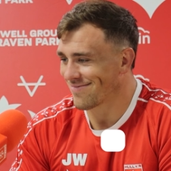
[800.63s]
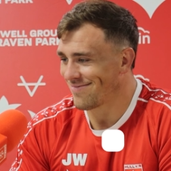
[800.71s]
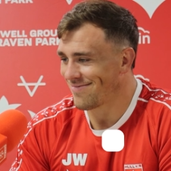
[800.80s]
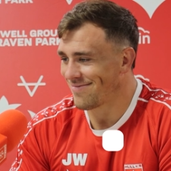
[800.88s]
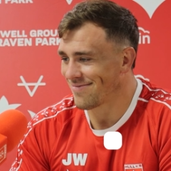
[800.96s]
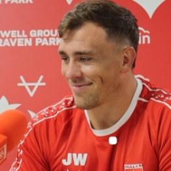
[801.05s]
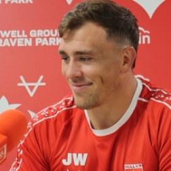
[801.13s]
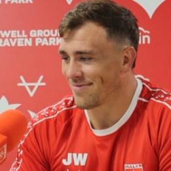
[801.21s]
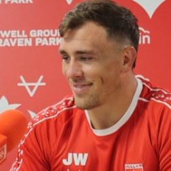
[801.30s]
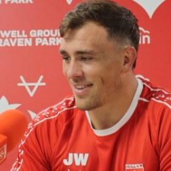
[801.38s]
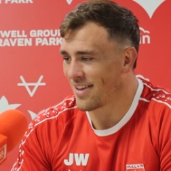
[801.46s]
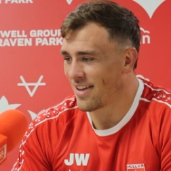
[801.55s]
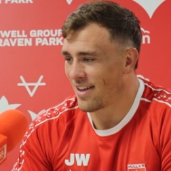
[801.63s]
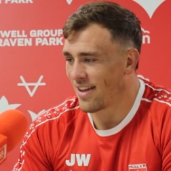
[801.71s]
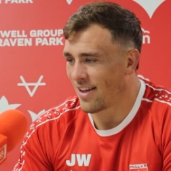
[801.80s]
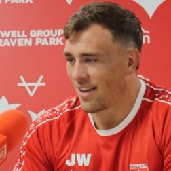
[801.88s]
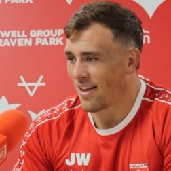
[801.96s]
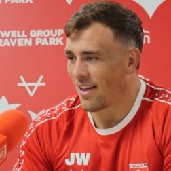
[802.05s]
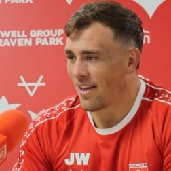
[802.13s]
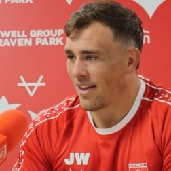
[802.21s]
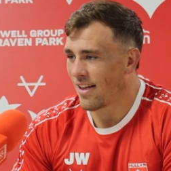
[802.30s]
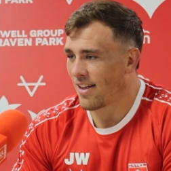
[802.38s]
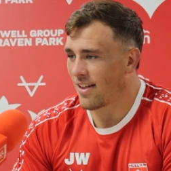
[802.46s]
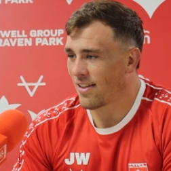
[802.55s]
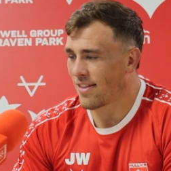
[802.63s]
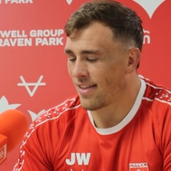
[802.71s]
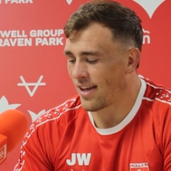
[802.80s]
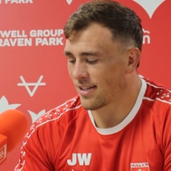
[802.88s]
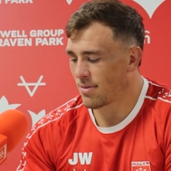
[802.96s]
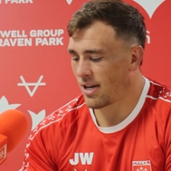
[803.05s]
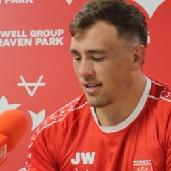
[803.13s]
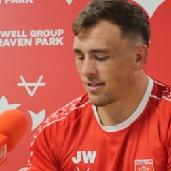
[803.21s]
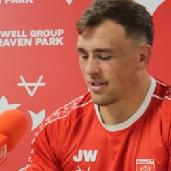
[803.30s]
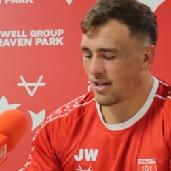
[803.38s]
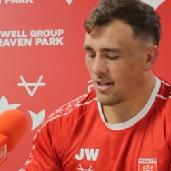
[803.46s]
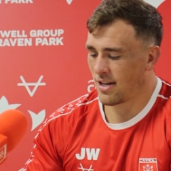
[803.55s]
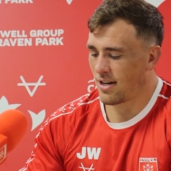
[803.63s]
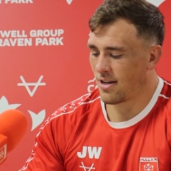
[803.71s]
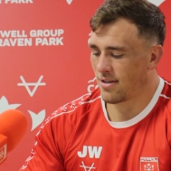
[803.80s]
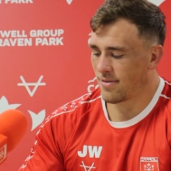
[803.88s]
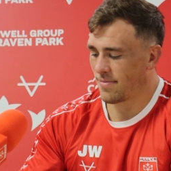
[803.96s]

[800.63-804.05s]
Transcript: Yeah, great stuff. Best luck this weekend. Thank you. Thanks, mate. See you later.